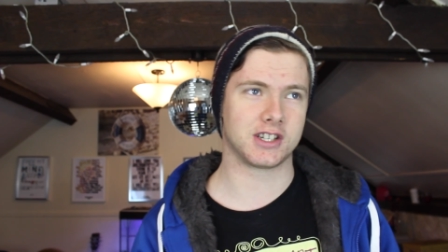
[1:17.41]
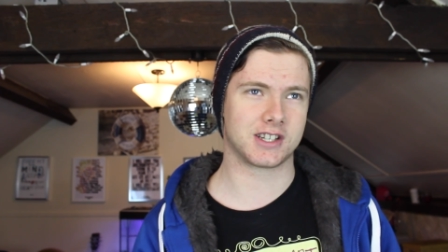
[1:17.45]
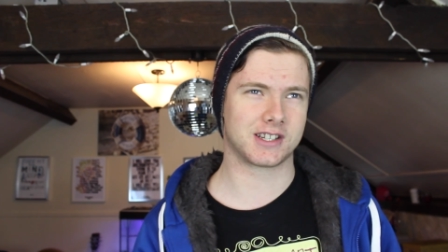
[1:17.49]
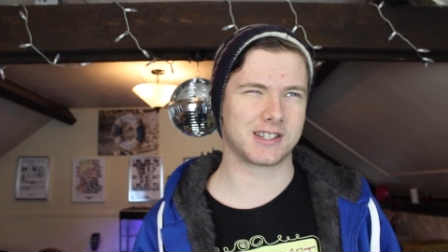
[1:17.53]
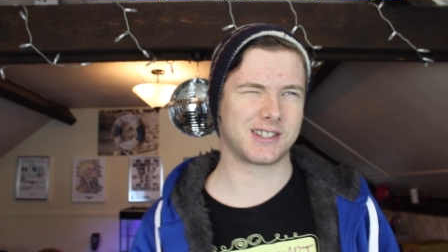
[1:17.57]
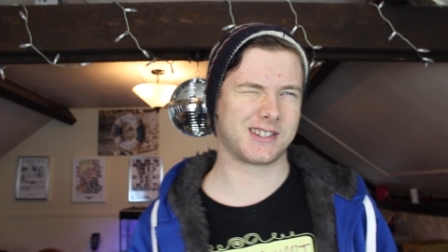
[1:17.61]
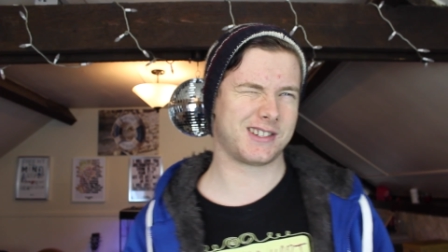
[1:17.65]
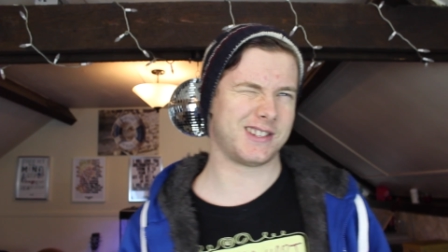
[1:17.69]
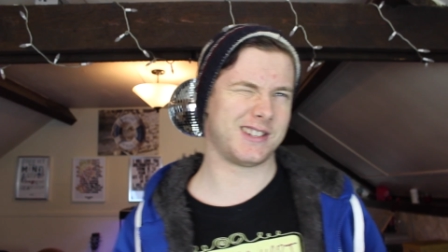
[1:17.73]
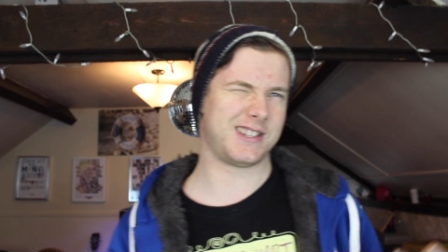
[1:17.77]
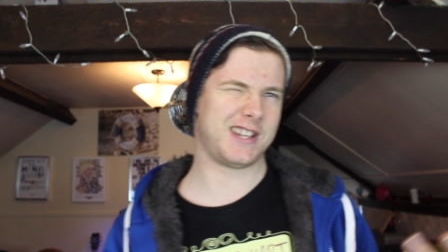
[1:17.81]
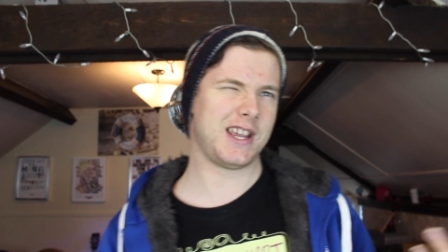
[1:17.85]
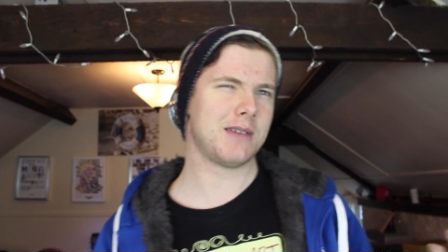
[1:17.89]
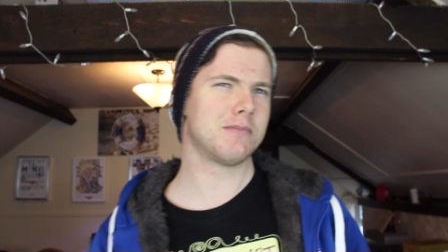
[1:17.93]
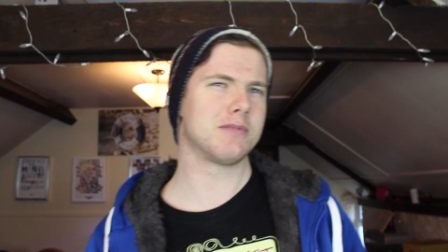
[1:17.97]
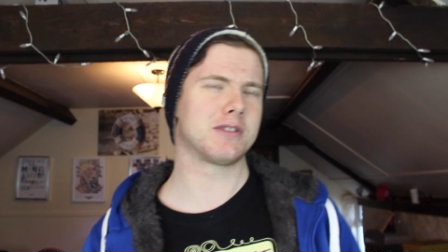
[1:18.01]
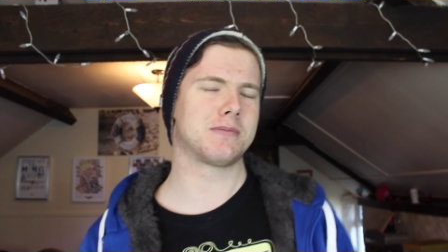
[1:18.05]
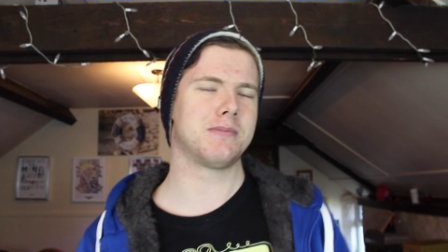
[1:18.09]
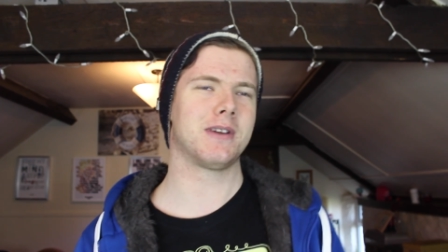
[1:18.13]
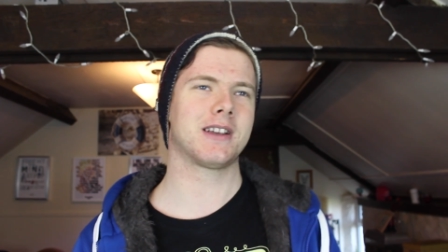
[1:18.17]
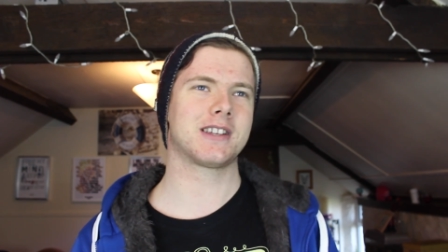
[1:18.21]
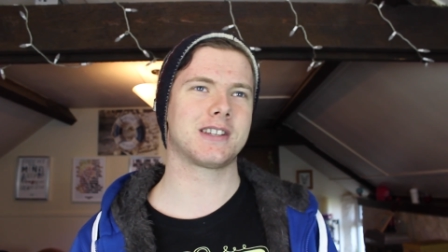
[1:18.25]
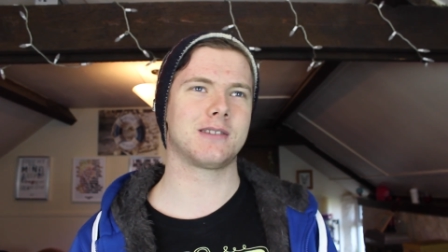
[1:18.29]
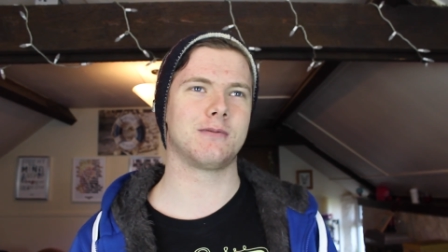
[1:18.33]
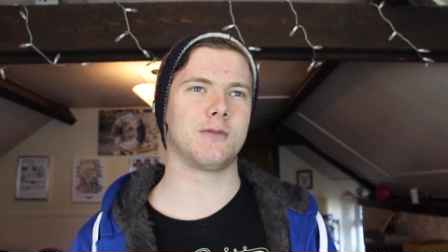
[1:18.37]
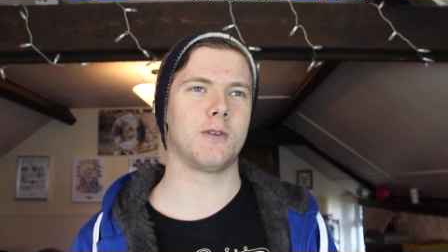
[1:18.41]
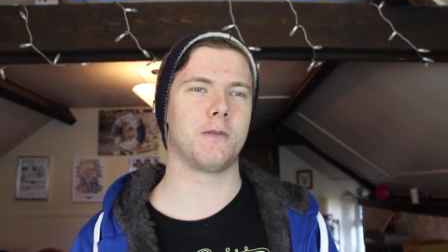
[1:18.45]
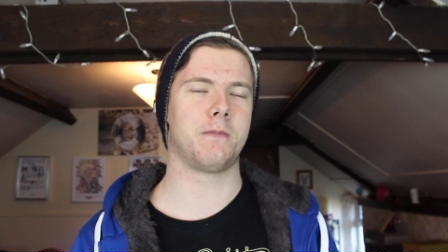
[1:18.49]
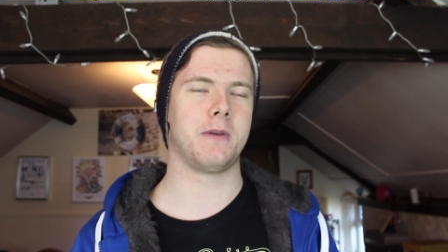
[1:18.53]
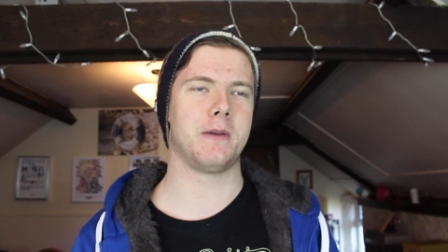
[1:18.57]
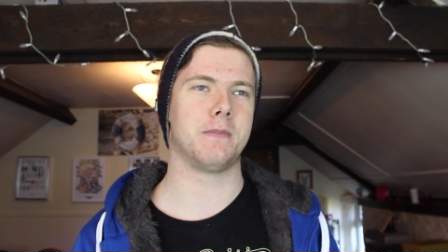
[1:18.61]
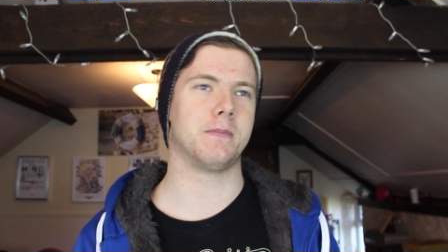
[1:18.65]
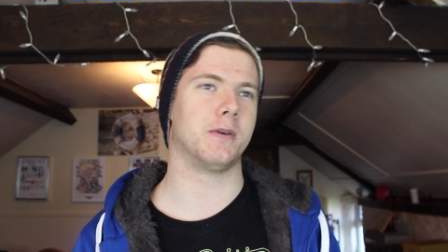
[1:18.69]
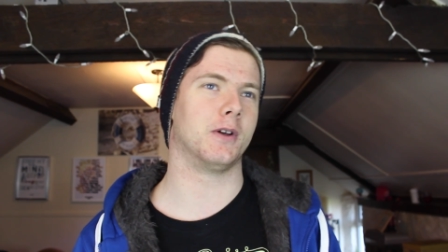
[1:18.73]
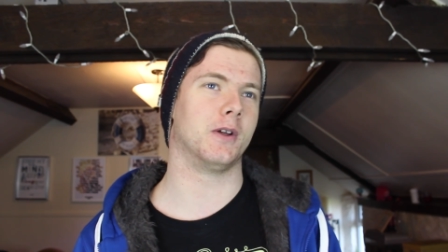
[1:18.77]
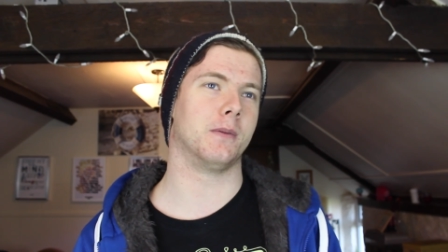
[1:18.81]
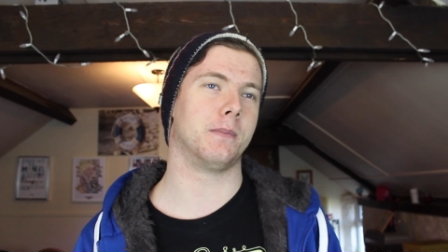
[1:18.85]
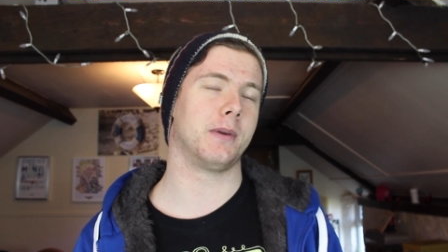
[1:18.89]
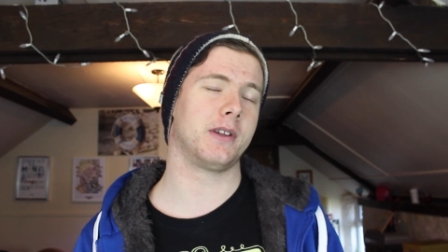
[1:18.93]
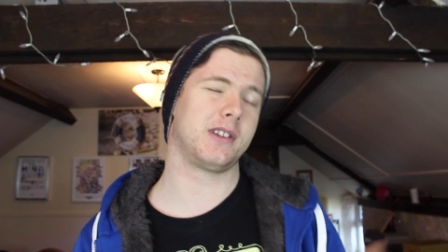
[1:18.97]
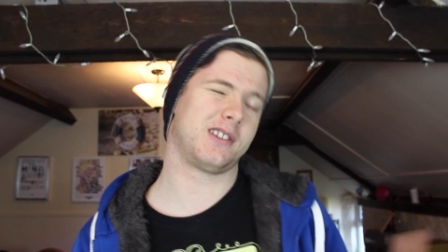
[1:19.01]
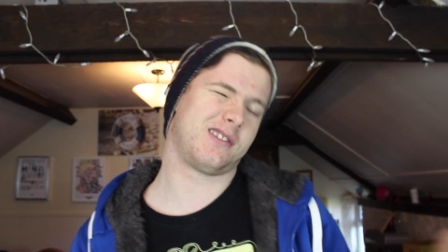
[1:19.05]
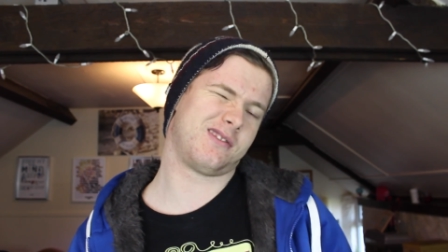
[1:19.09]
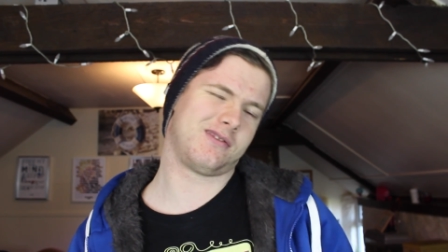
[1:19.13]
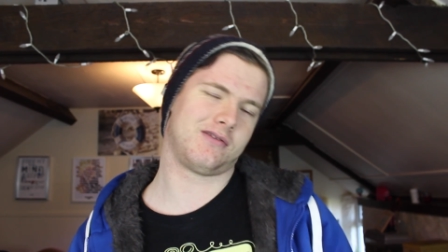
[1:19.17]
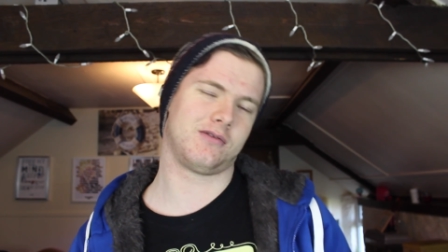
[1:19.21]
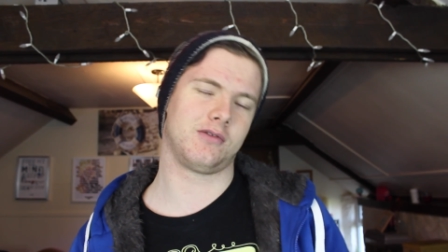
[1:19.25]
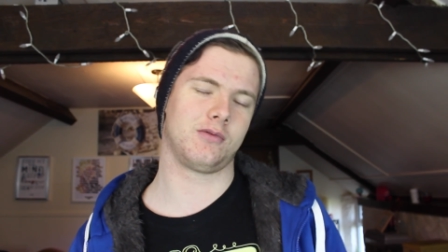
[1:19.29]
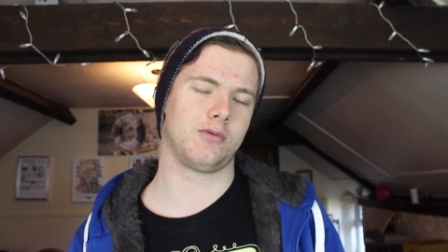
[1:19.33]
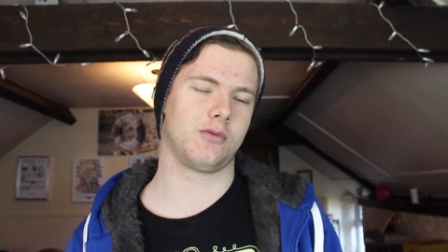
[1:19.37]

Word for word: is the same as mixing with people but